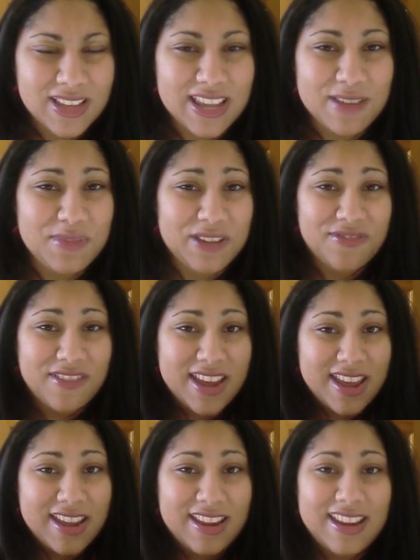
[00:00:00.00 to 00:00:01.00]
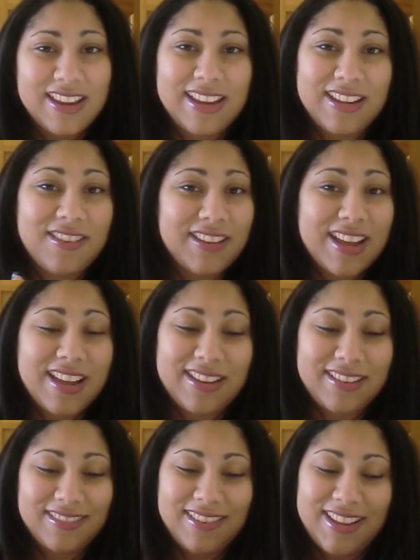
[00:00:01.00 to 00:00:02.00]
and be fed, and you
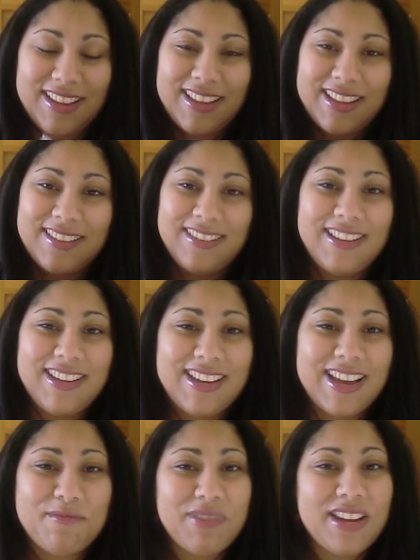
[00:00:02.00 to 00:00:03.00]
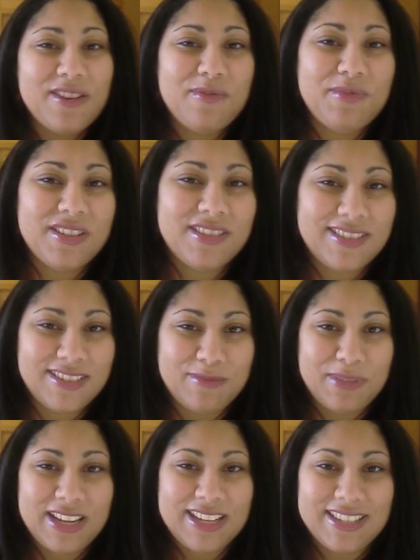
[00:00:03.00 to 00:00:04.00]
ain't gotta pay no bills, and your
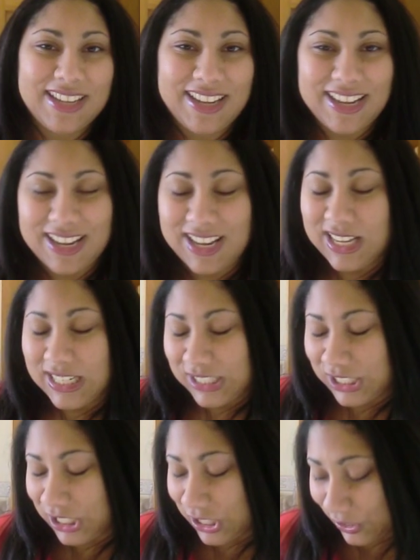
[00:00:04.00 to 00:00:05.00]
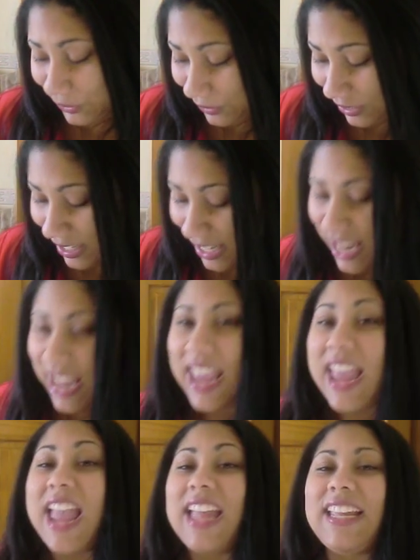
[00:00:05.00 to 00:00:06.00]
parents take it. Shoot,
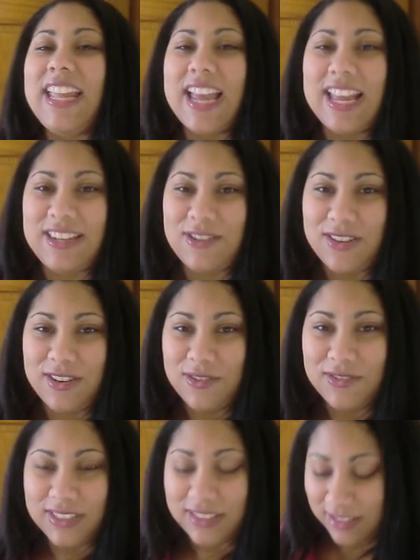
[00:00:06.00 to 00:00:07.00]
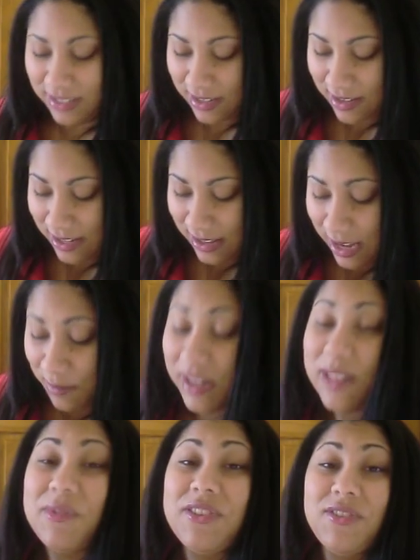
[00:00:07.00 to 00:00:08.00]
heck yeah, I'd do it over. They'd be
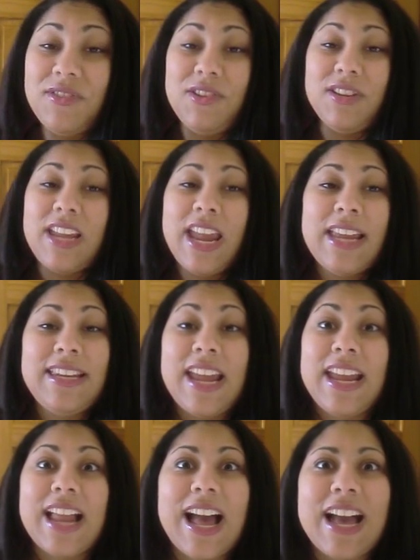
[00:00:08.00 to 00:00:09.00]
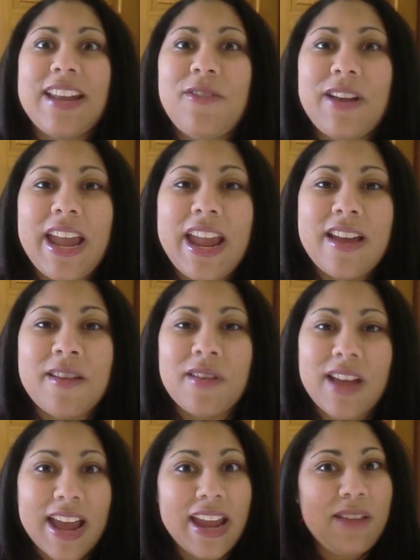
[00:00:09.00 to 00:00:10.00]
like, but you can't date. I don't care.
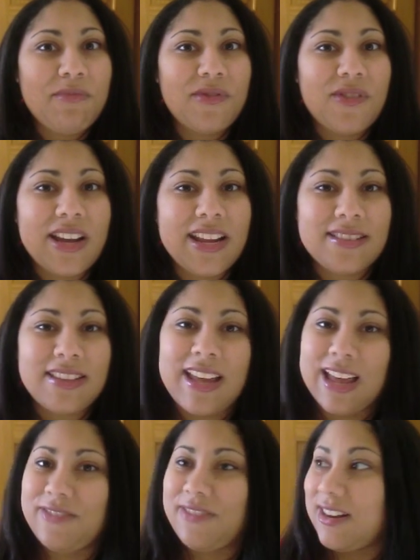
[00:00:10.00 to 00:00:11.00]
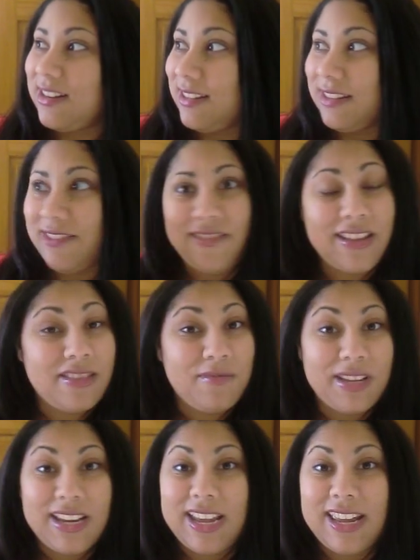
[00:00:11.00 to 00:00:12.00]
I hate boys. I found out that they're nothing
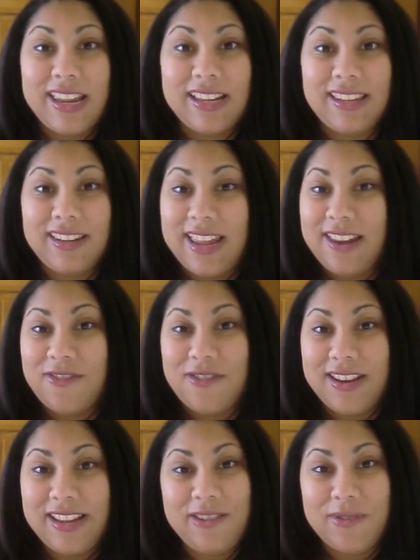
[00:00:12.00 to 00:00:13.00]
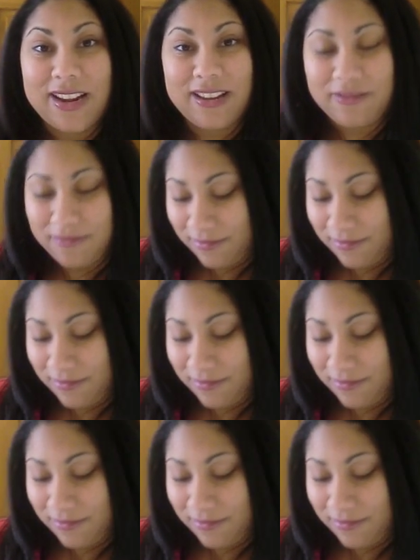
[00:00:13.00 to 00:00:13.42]
but a headache later on anyway,